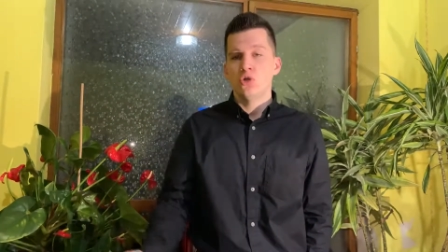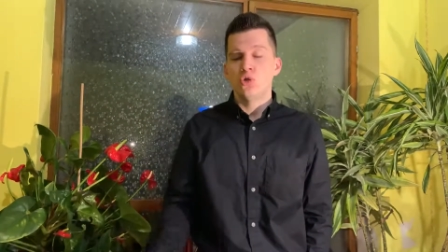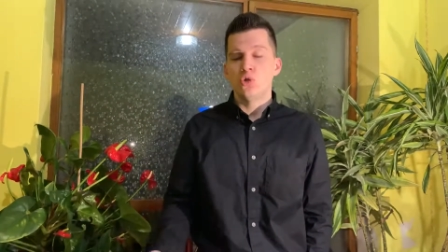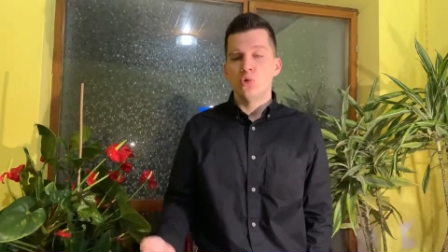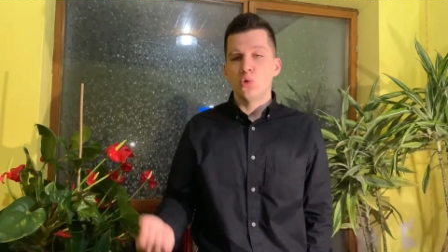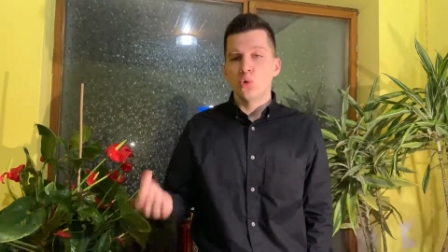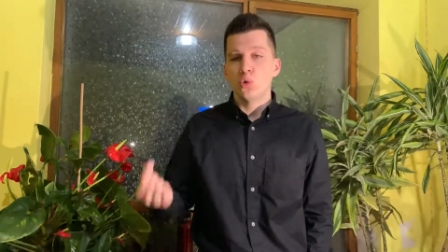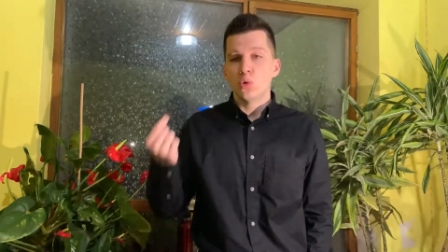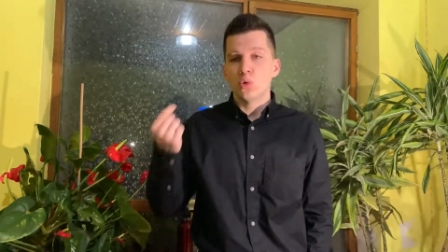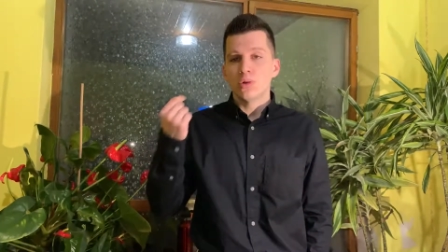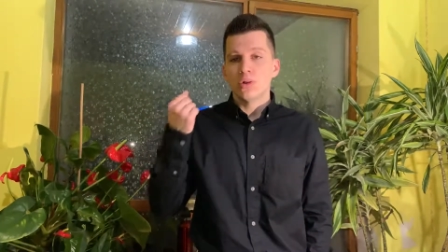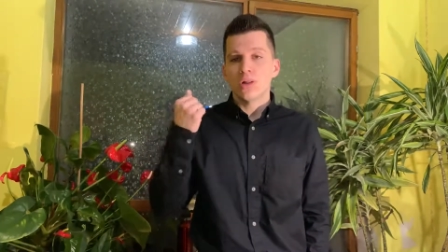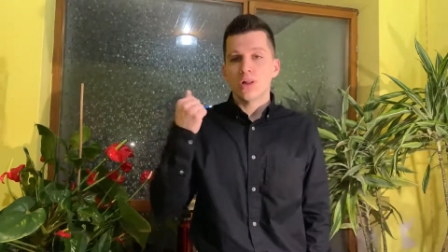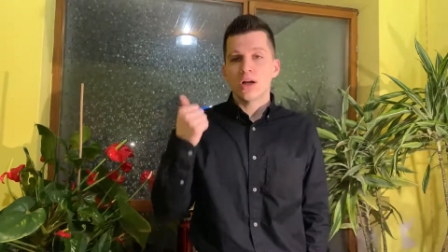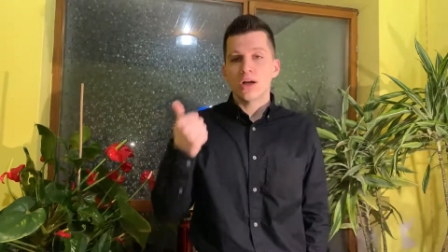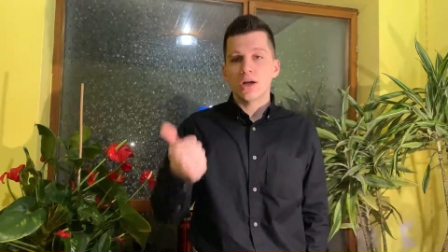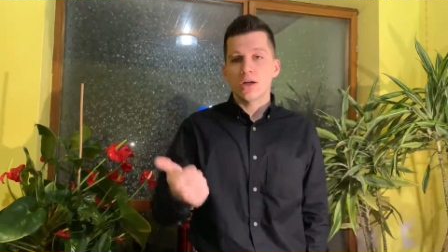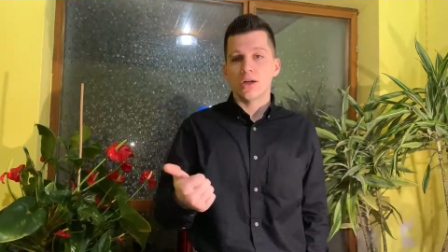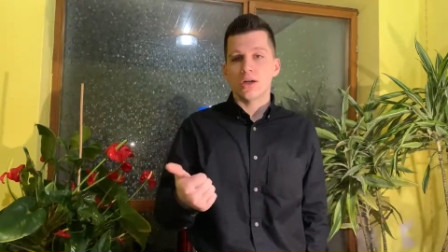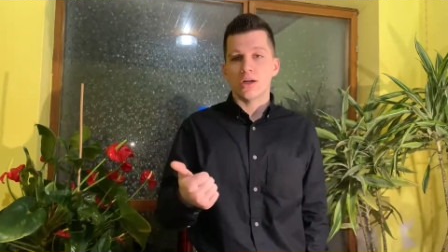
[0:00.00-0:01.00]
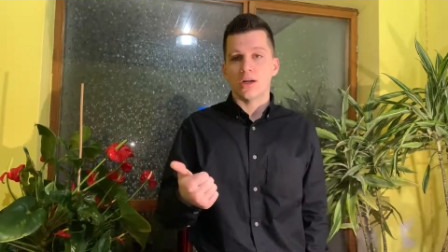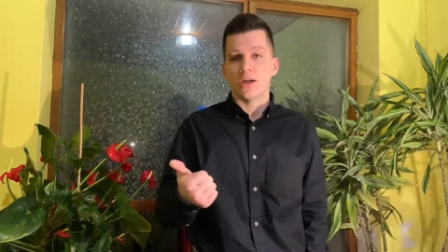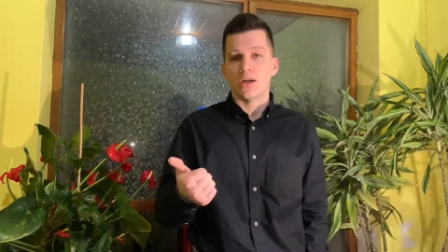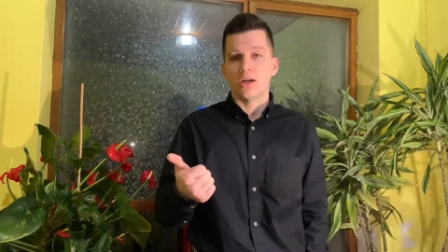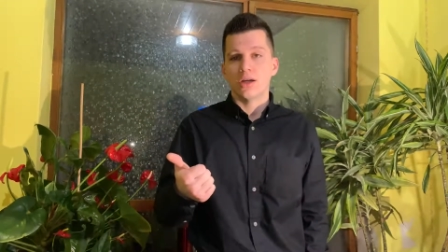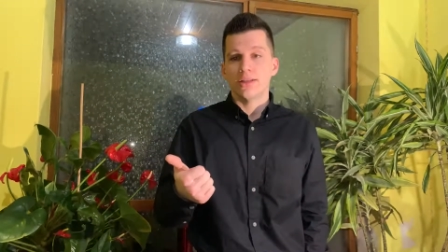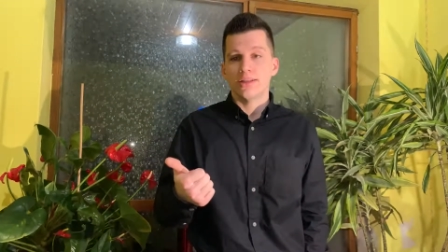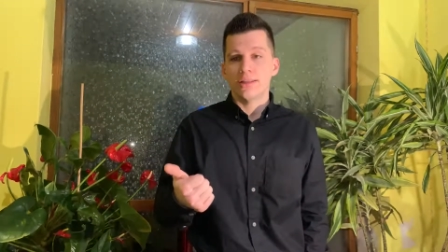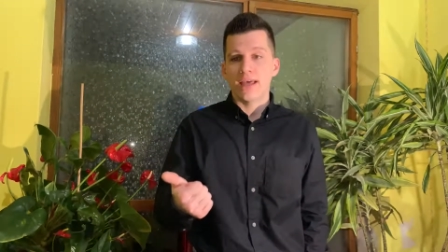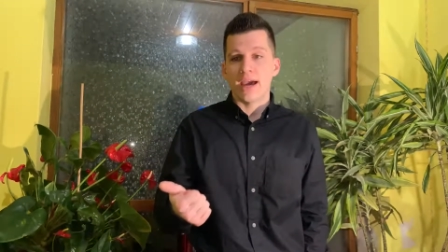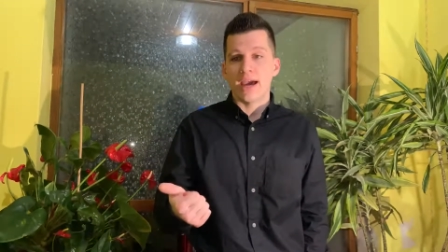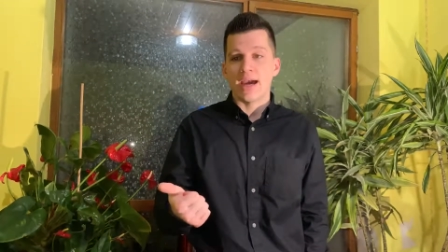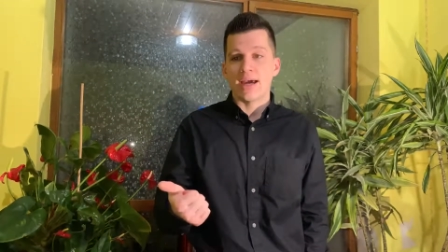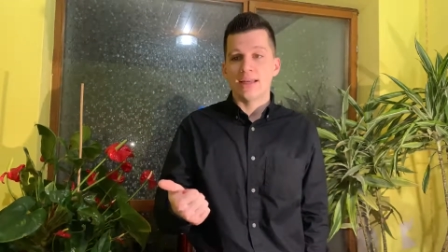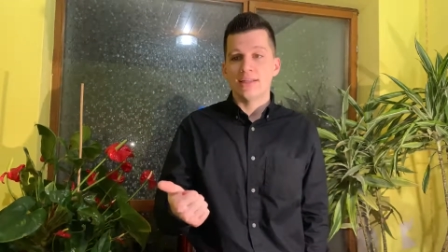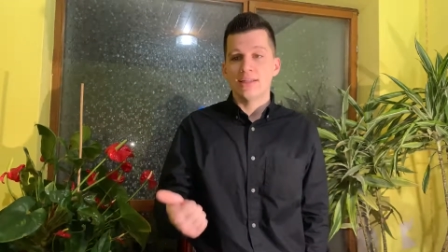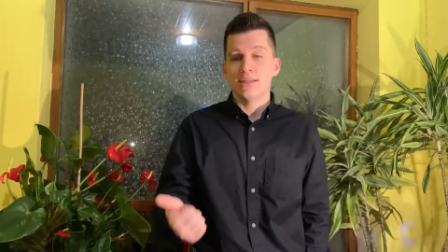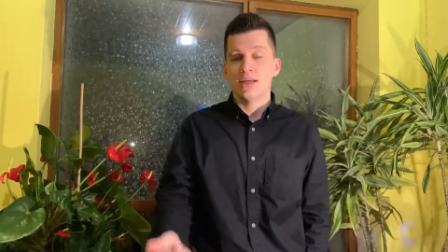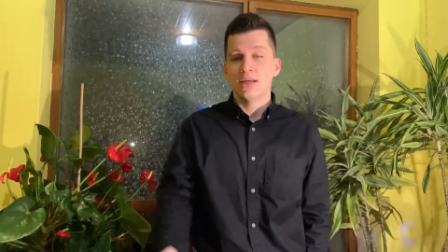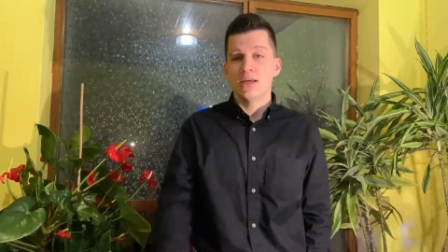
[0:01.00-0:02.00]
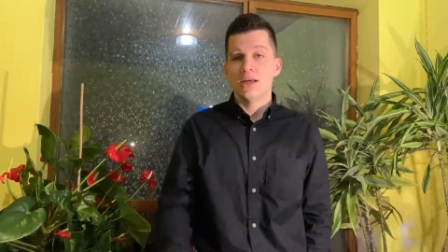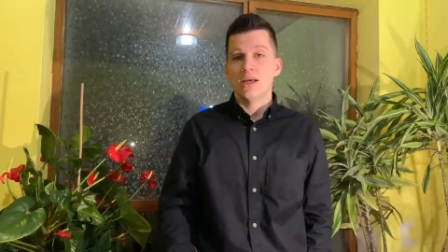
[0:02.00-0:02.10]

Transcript: to learn that